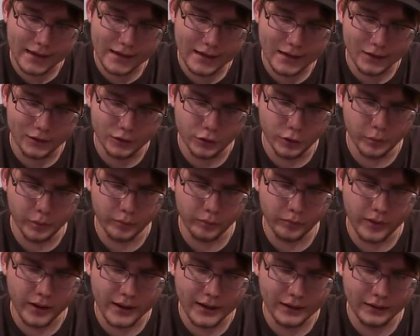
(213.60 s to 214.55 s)
a, a uh,
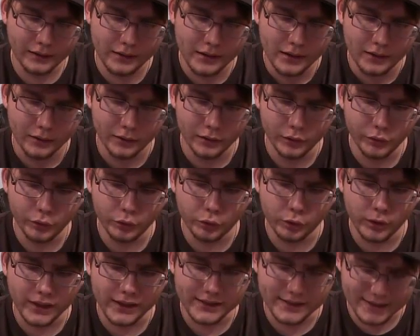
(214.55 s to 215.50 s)
Superfight, the Loot
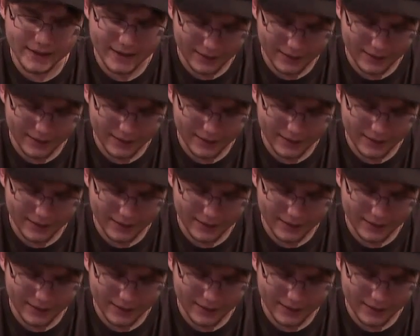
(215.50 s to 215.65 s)
Crate